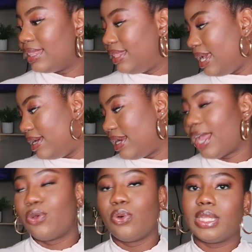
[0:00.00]
and then
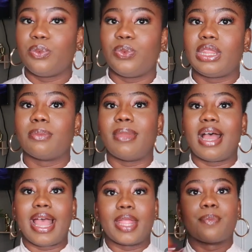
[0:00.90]
I go in with
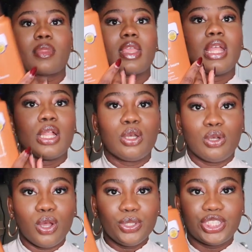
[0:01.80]
my
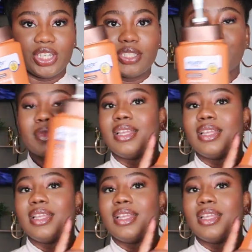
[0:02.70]
lotion.